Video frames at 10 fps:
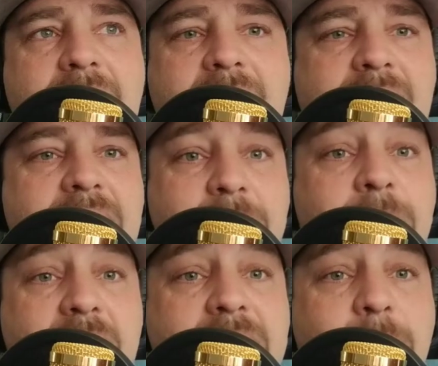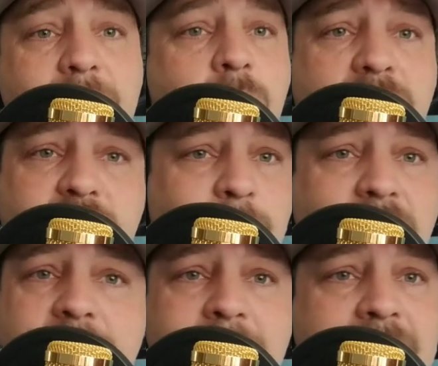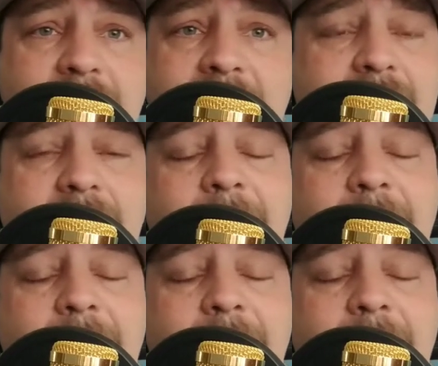he's a big question mark to me, and